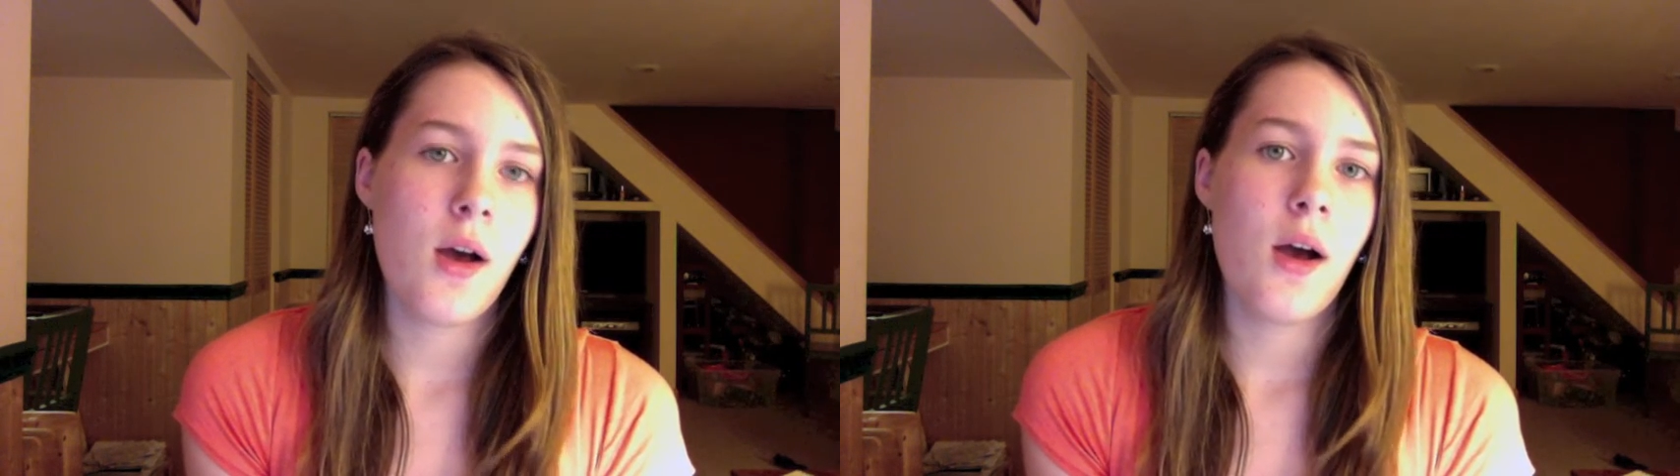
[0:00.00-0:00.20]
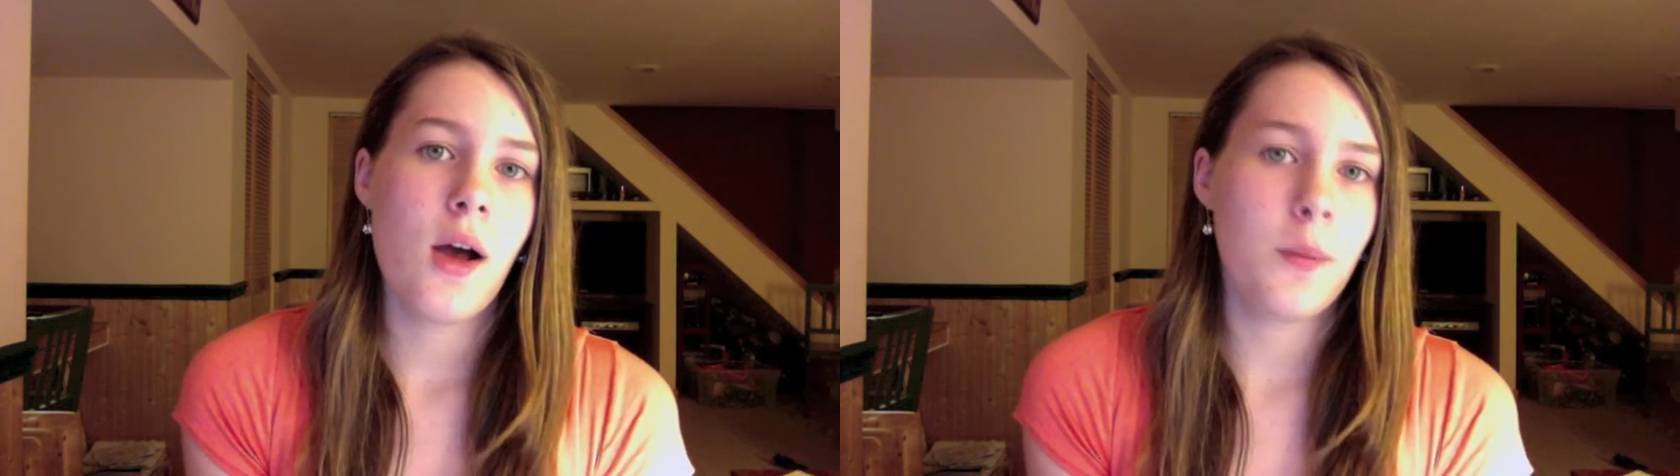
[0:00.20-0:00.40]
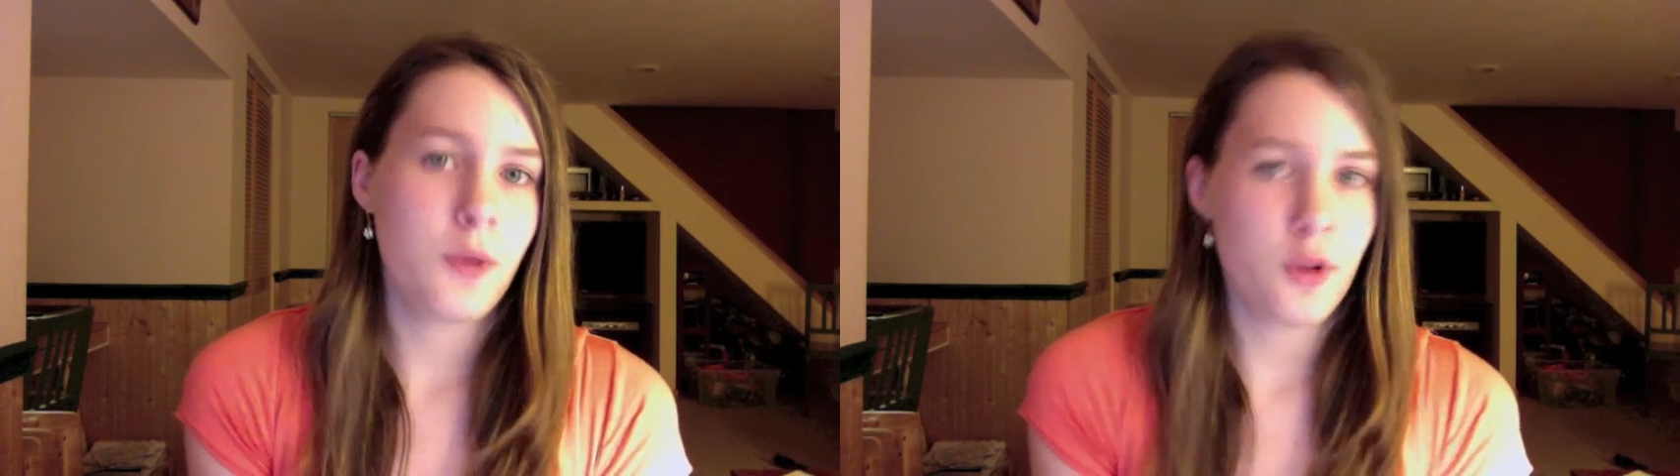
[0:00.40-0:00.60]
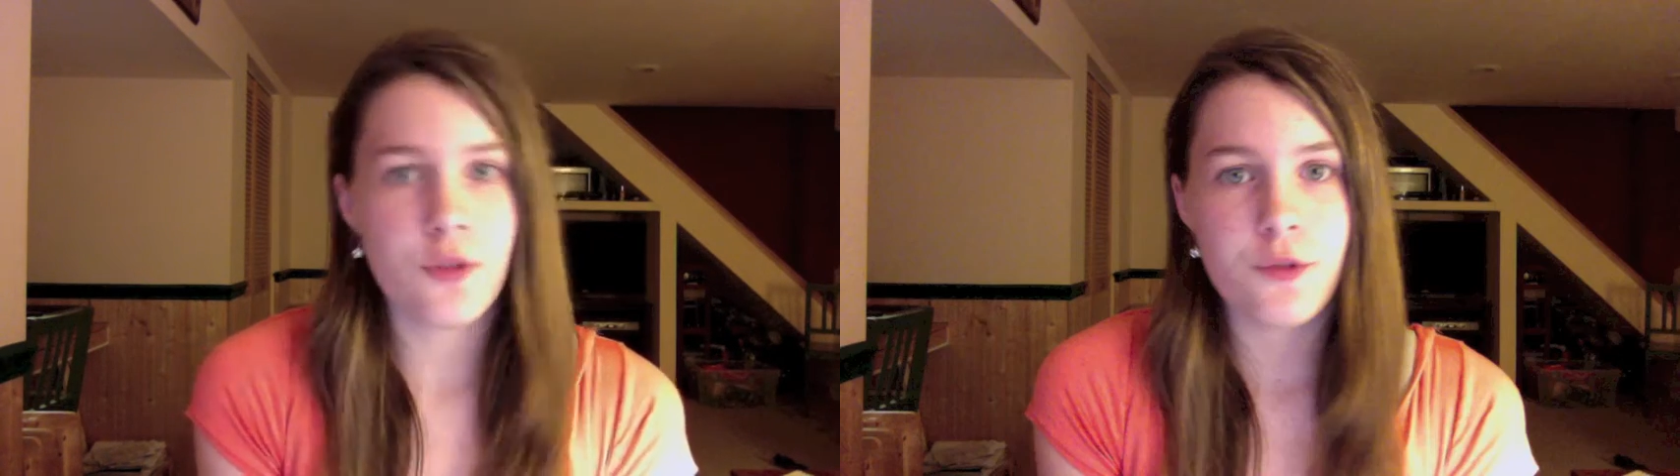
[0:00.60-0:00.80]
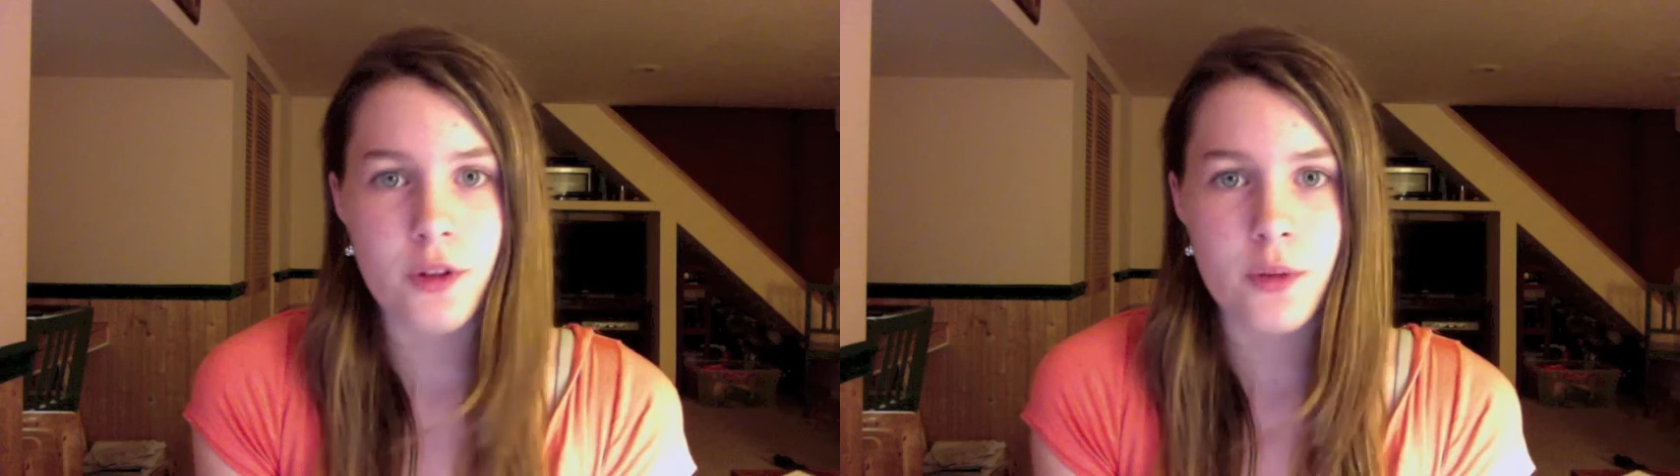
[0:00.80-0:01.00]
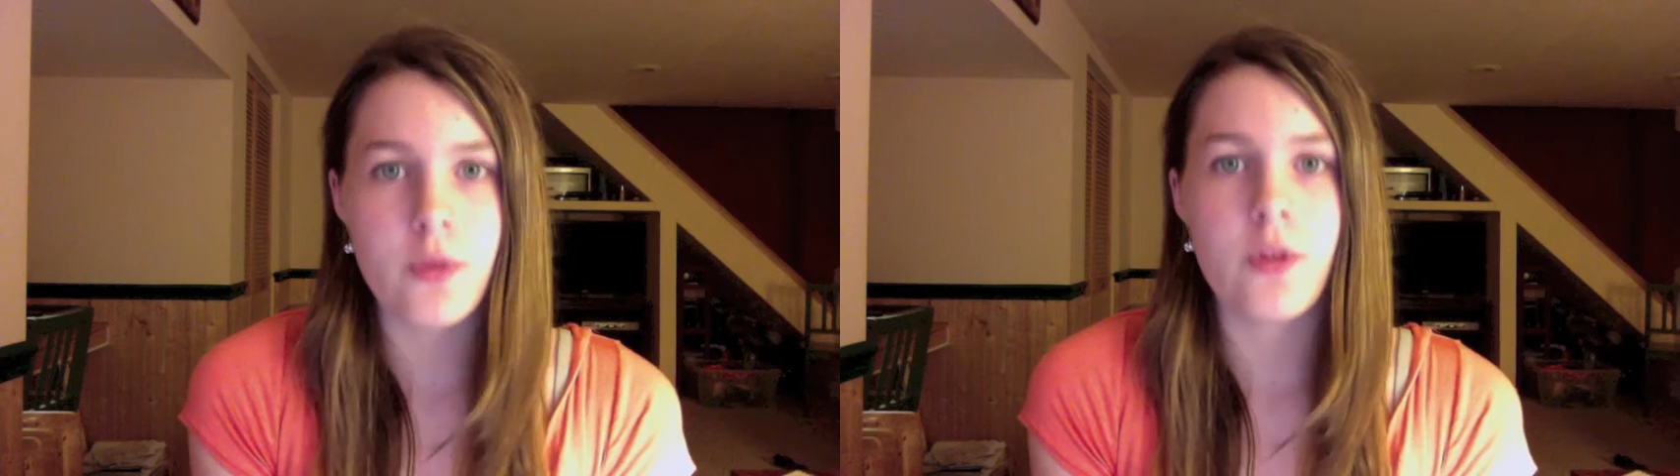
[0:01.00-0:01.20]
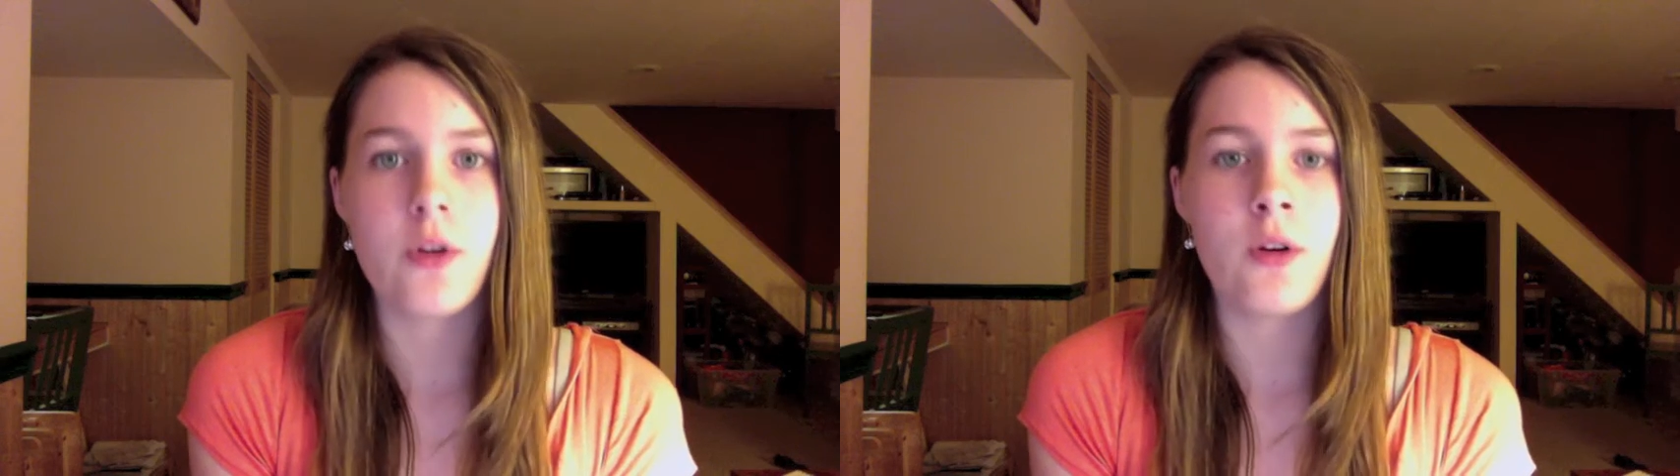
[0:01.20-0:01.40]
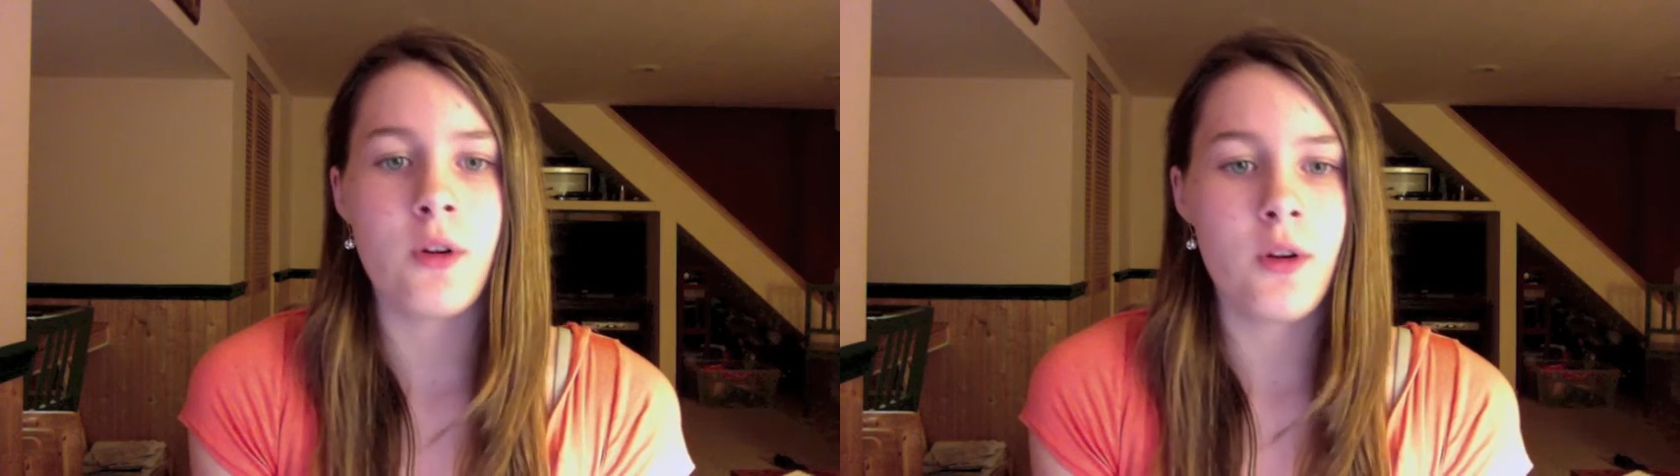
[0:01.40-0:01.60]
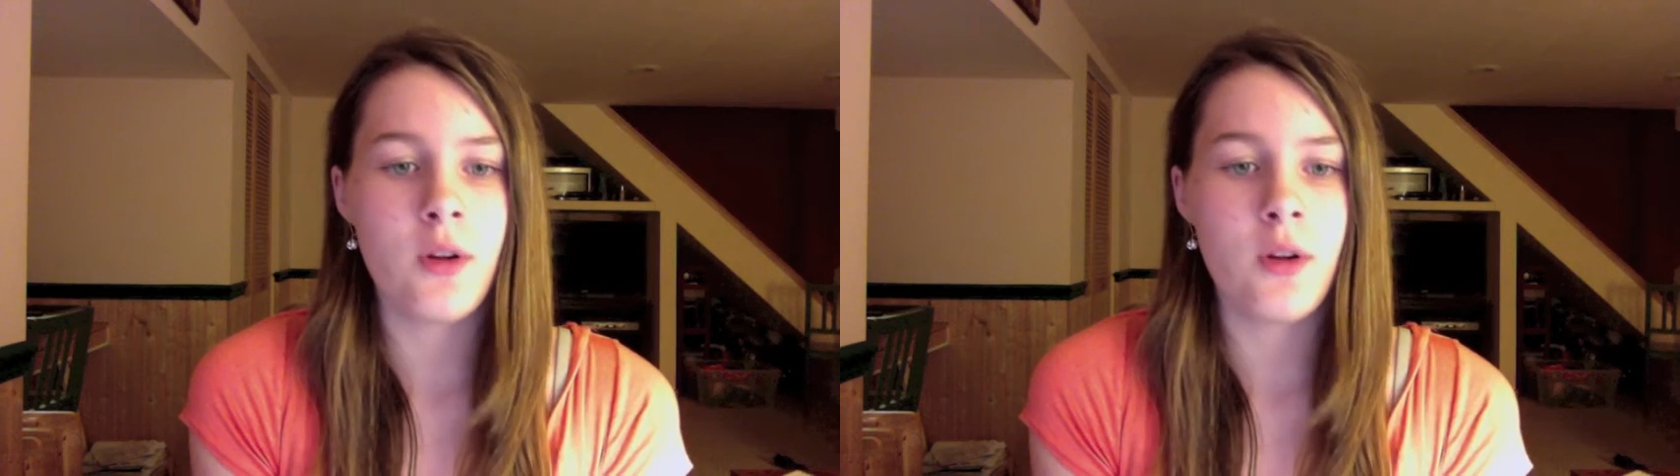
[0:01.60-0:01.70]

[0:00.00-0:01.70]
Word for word: I'm really good friends with her